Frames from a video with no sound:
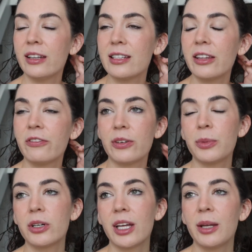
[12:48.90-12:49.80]
it said the
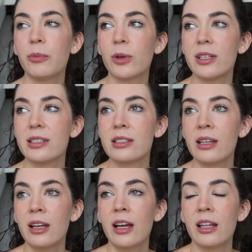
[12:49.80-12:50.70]
football game was
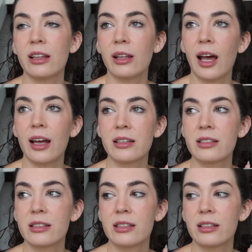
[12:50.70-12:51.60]
the
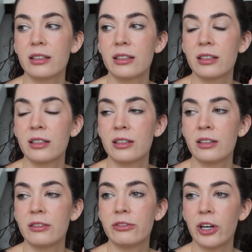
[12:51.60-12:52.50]
last
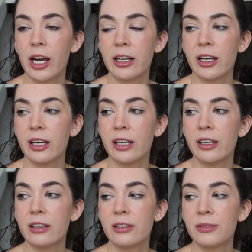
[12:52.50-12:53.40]
Friday